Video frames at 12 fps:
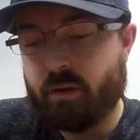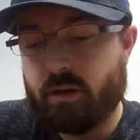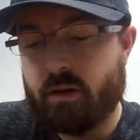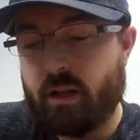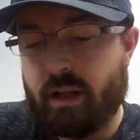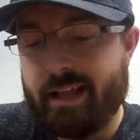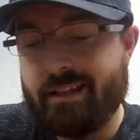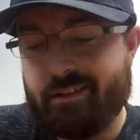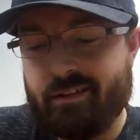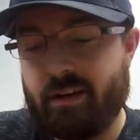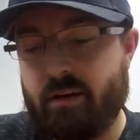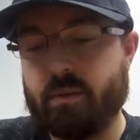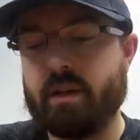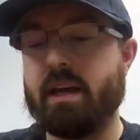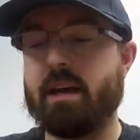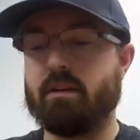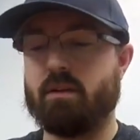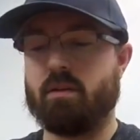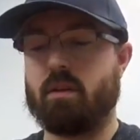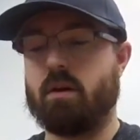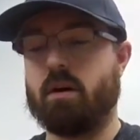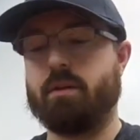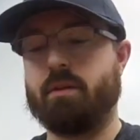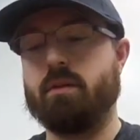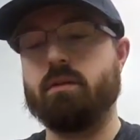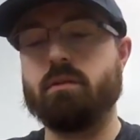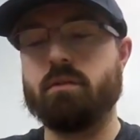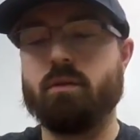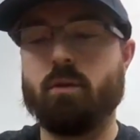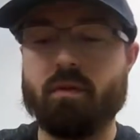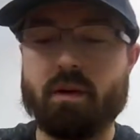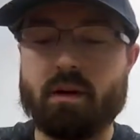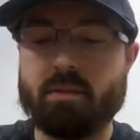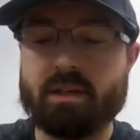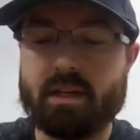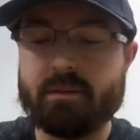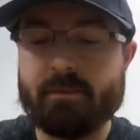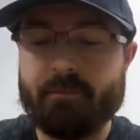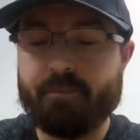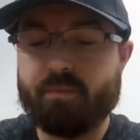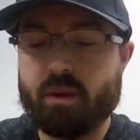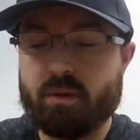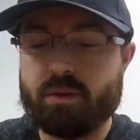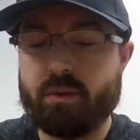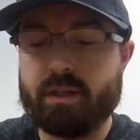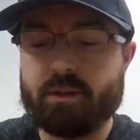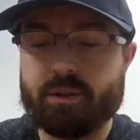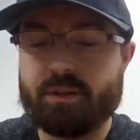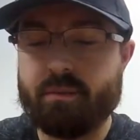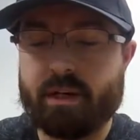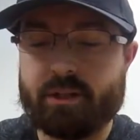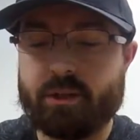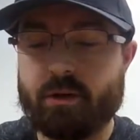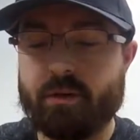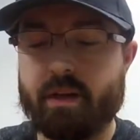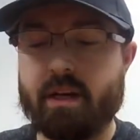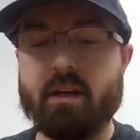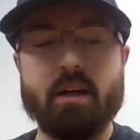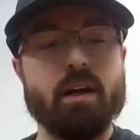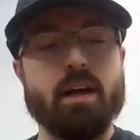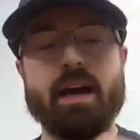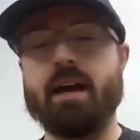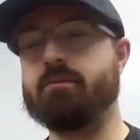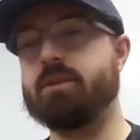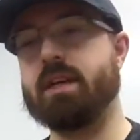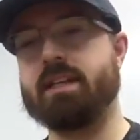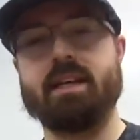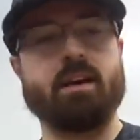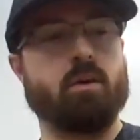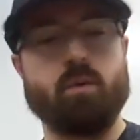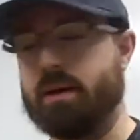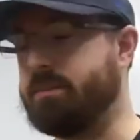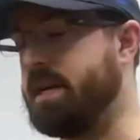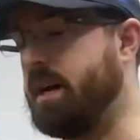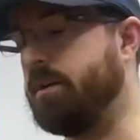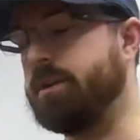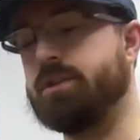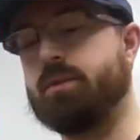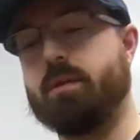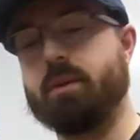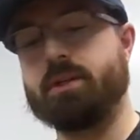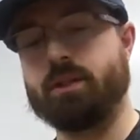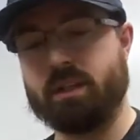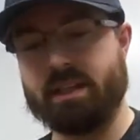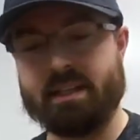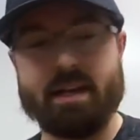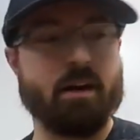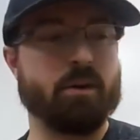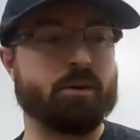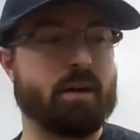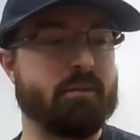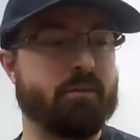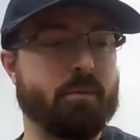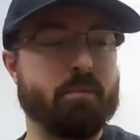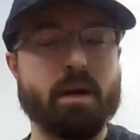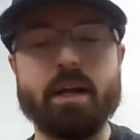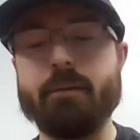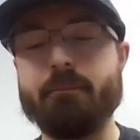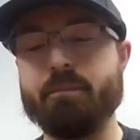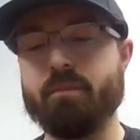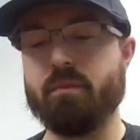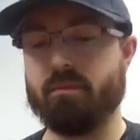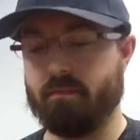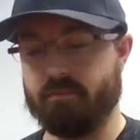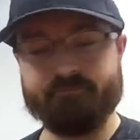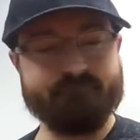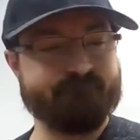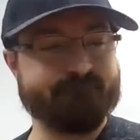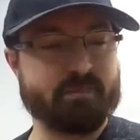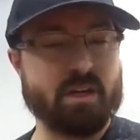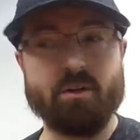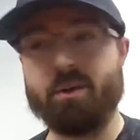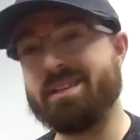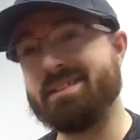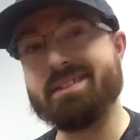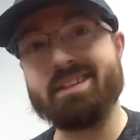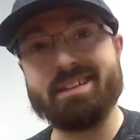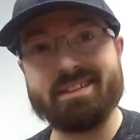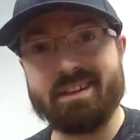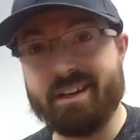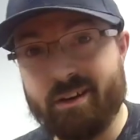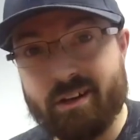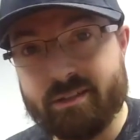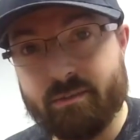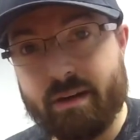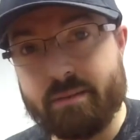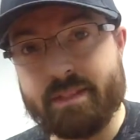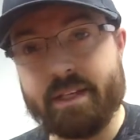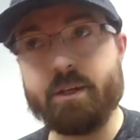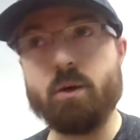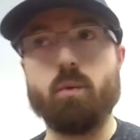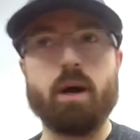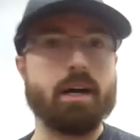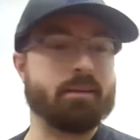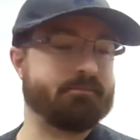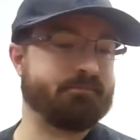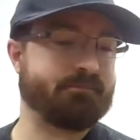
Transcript: cleansing with that cloth a couple times. What you want to do is just make sure then, after you got that all wiped down, you just want to make sure you let that air dry for a minute. Otherwise, it's going to cause you problems that you don't want.